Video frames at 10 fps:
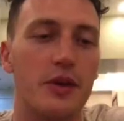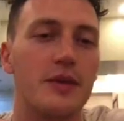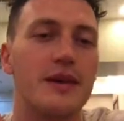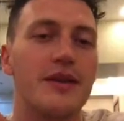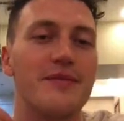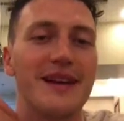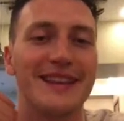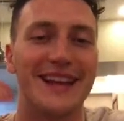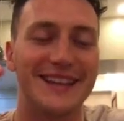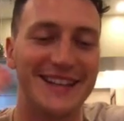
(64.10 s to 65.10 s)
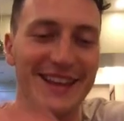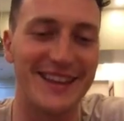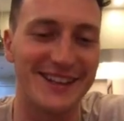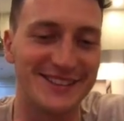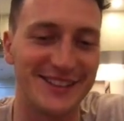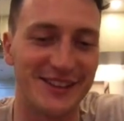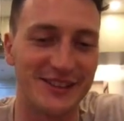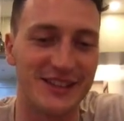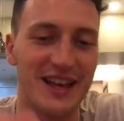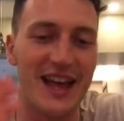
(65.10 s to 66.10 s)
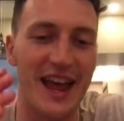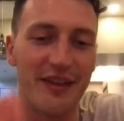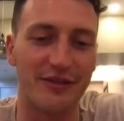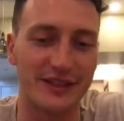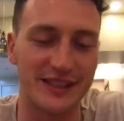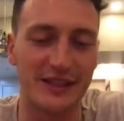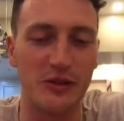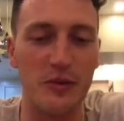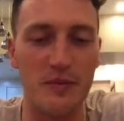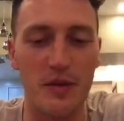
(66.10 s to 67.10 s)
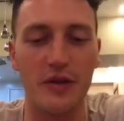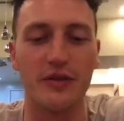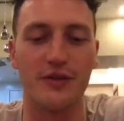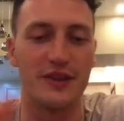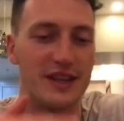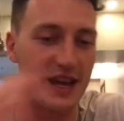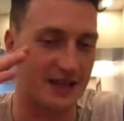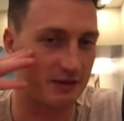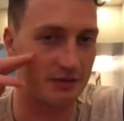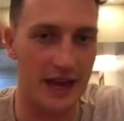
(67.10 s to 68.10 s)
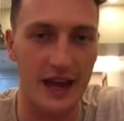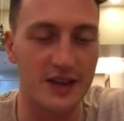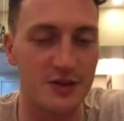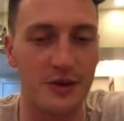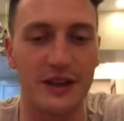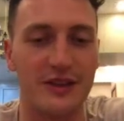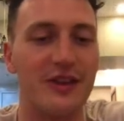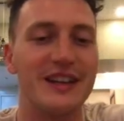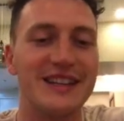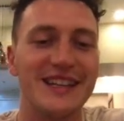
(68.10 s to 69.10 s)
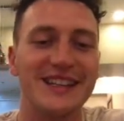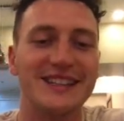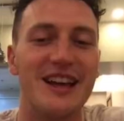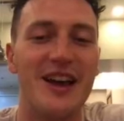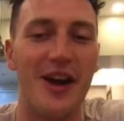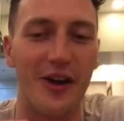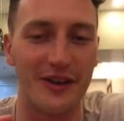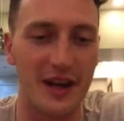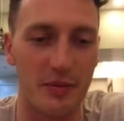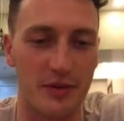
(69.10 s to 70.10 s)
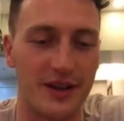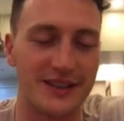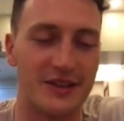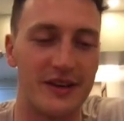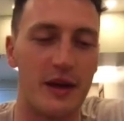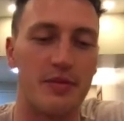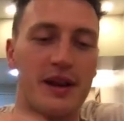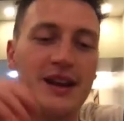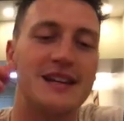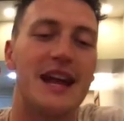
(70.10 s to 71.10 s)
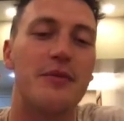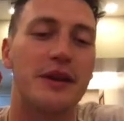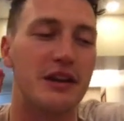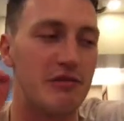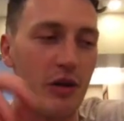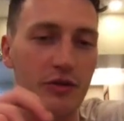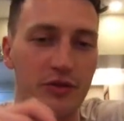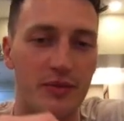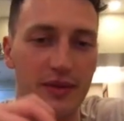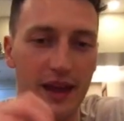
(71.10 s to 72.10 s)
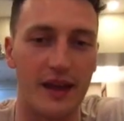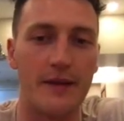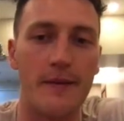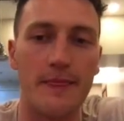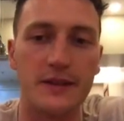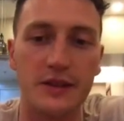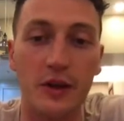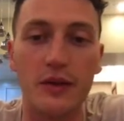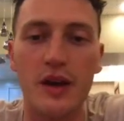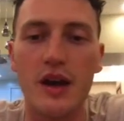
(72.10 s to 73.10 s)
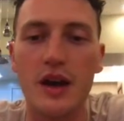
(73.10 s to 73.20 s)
we're going to be able to make that $10,000 every single month for the next 10, 20, 30 years on our product and on our brand, and we can grow it from there. So